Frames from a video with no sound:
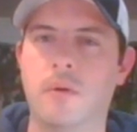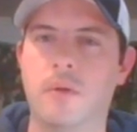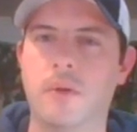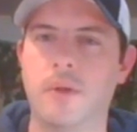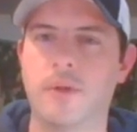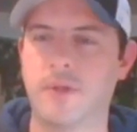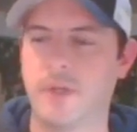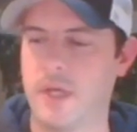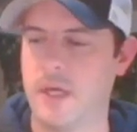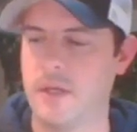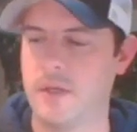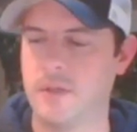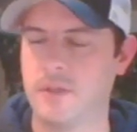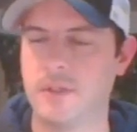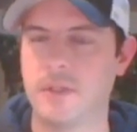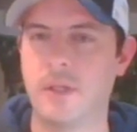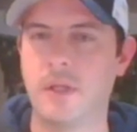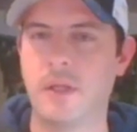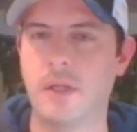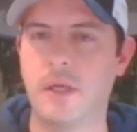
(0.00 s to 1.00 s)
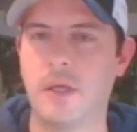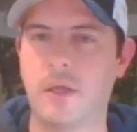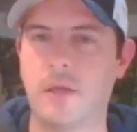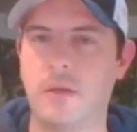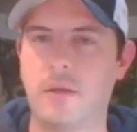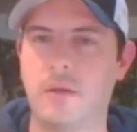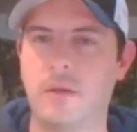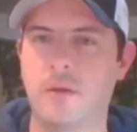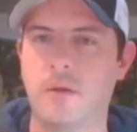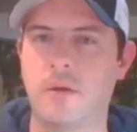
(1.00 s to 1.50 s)
It's kind of slick.
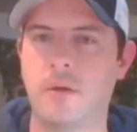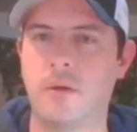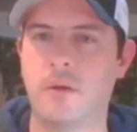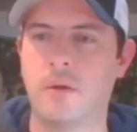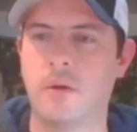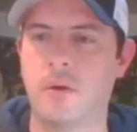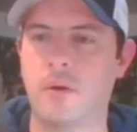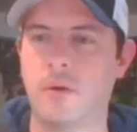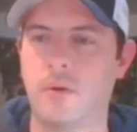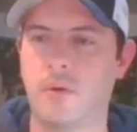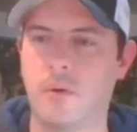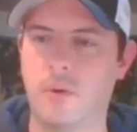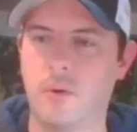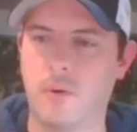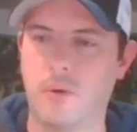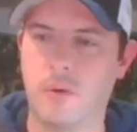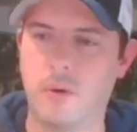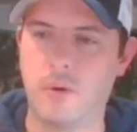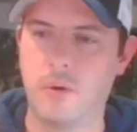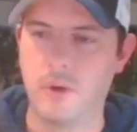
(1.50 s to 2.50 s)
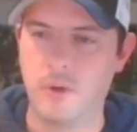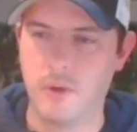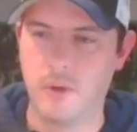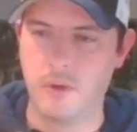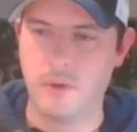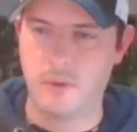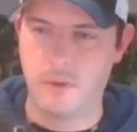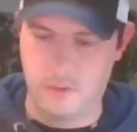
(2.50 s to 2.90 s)
Or,